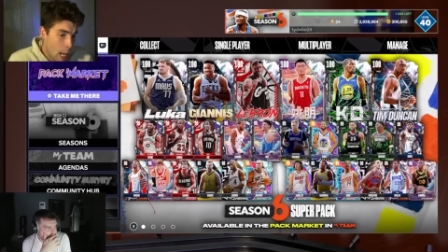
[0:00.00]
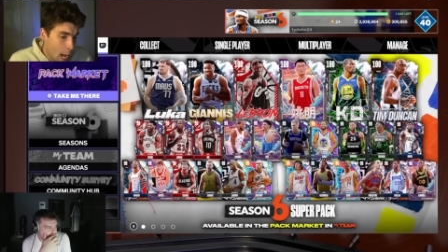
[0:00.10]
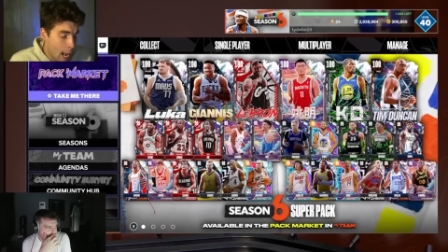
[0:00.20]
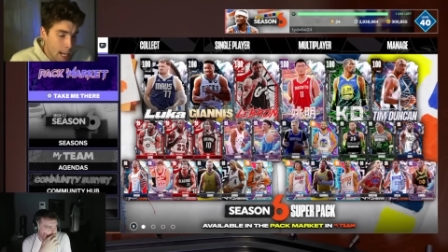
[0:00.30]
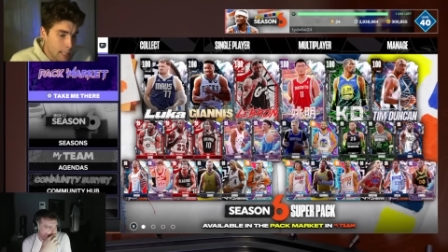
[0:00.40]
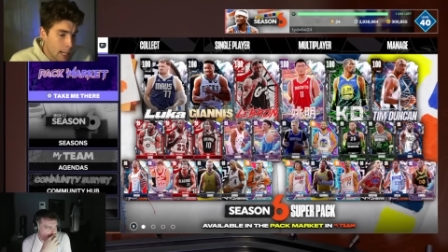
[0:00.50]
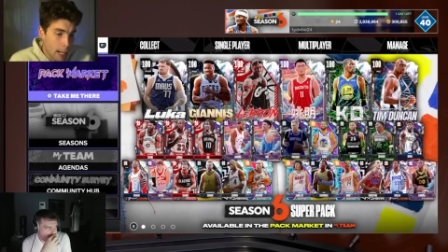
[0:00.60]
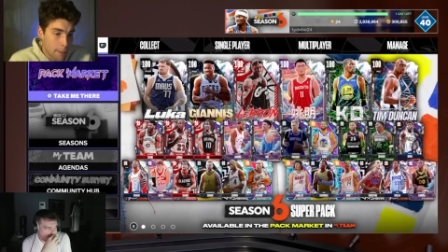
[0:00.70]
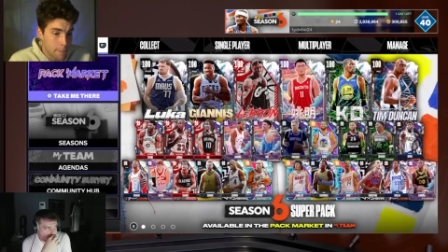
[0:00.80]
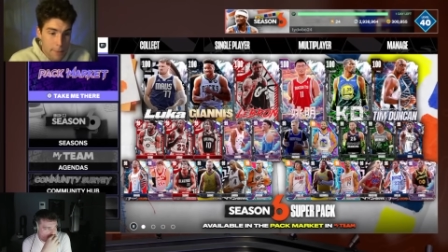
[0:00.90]
and
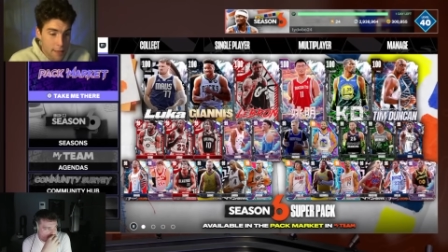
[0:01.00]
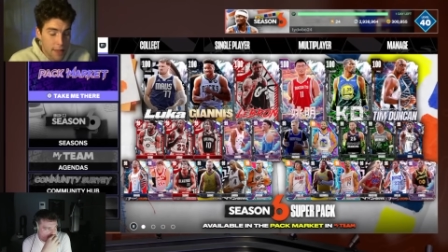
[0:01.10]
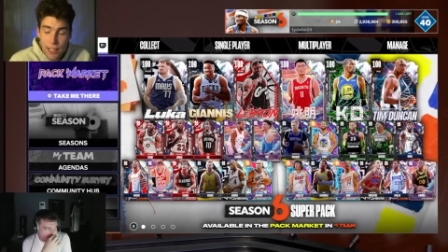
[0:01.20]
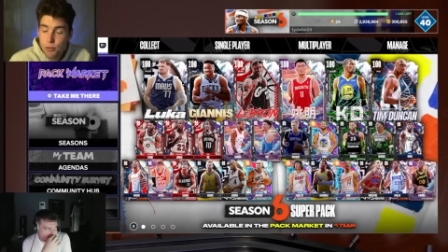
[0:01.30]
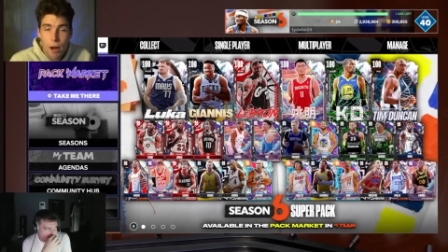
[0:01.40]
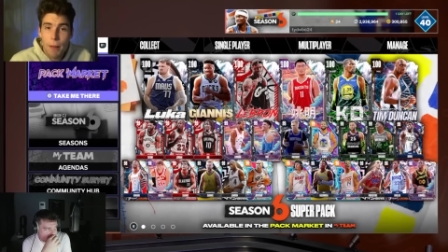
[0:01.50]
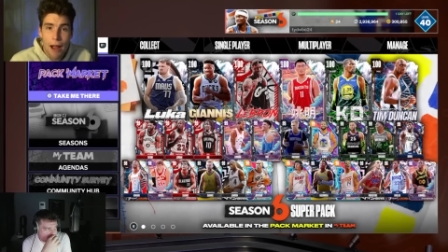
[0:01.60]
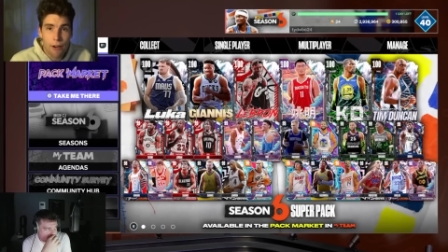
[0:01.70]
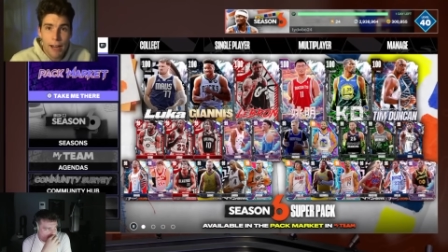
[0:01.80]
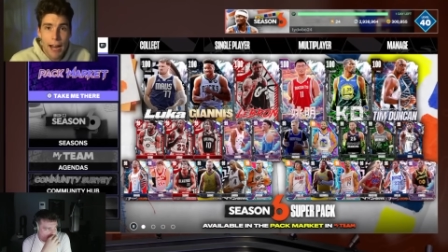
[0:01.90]
um, and that's where I'm at
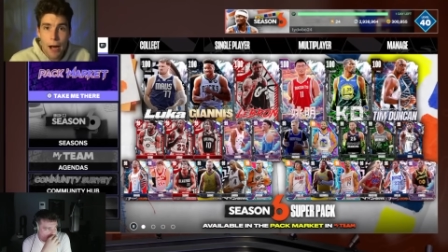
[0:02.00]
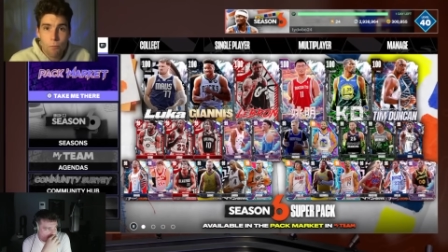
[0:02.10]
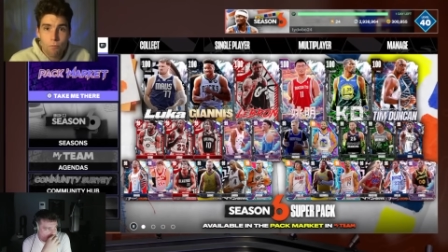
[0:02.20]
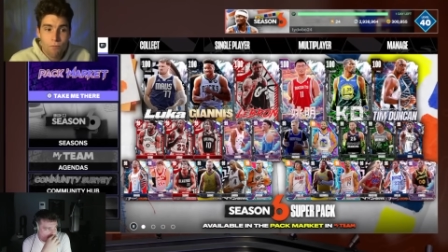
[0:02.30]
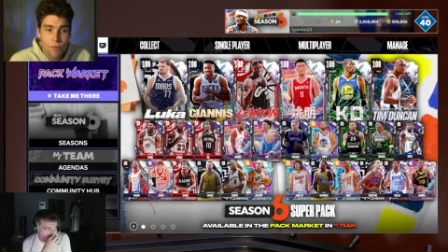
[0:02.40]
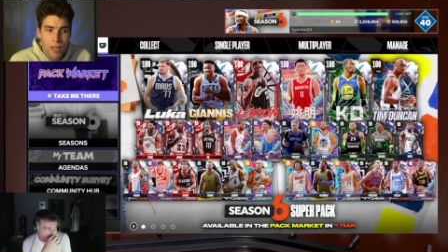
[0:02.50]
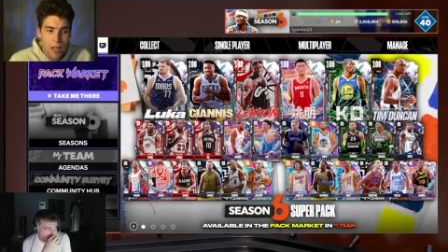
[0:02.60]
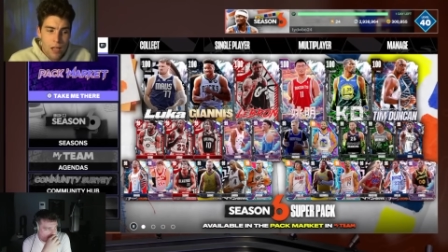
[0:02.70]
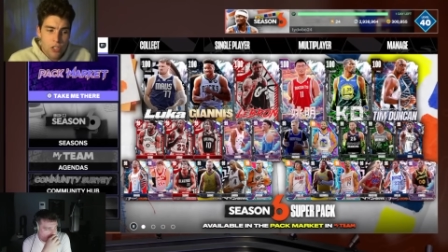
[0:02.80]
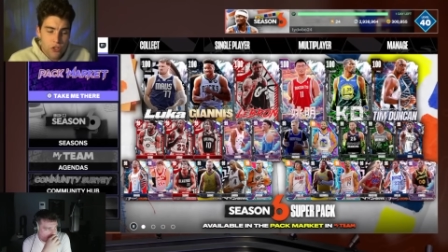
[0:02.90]
right now.
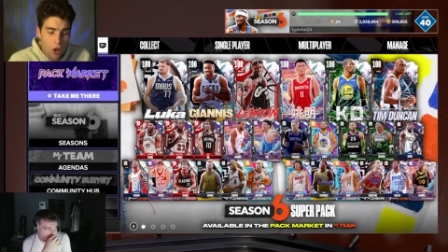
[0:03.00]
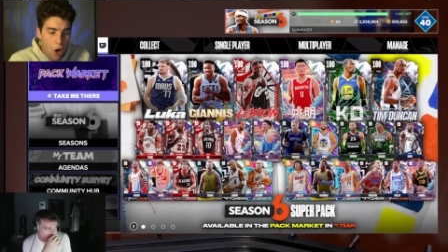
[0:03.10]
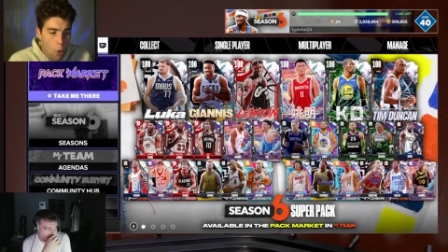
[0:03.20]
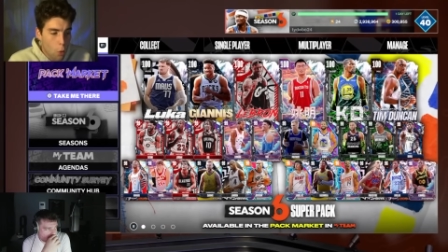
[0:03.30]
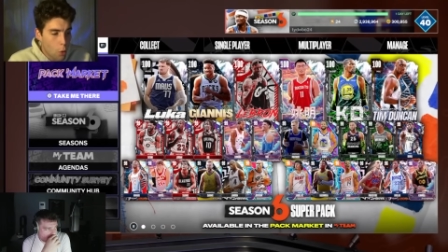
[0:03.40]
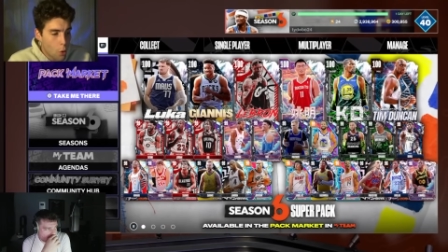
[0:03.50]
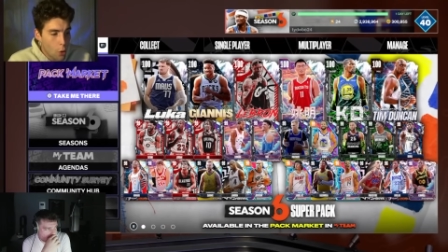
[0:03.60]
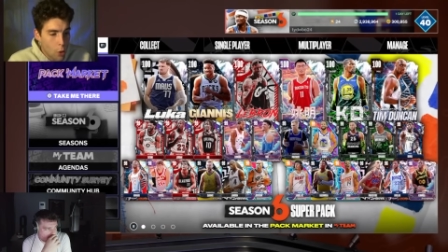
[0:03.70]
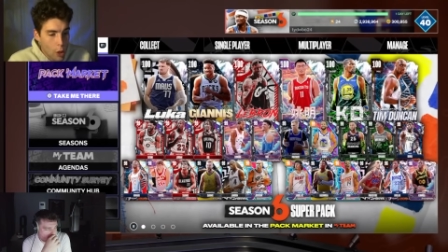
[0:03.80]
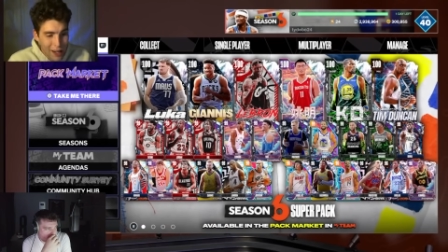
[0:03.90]
So
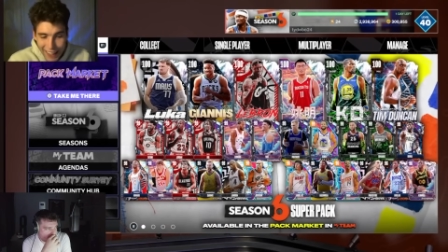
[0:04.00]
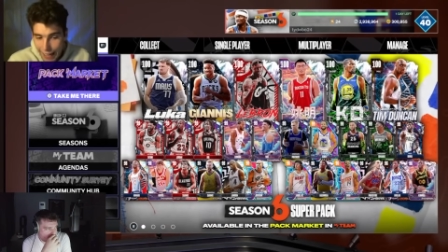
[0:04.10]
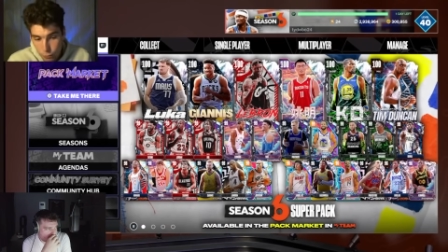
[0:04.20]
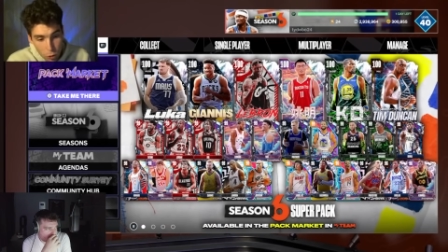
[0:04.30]
again,